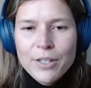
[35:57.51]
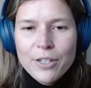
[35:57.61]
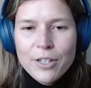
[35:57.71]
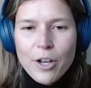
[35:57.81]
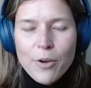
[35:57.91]

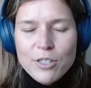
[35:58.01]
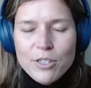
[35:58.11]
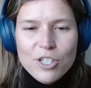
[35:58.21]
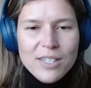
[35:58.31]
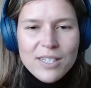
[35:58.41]
It's
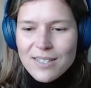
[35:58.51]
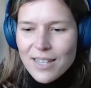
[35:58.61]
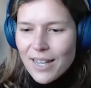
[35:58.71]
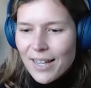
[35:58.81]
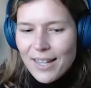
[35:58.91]
just as
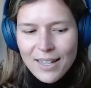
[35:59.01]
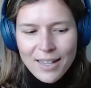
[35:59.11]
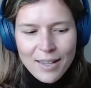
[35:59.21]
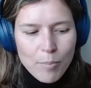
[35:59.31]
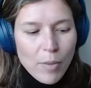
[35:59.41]
like
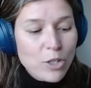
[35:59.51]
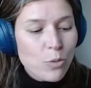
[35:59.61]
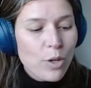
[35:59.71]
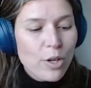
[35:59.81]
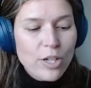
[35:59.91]
much work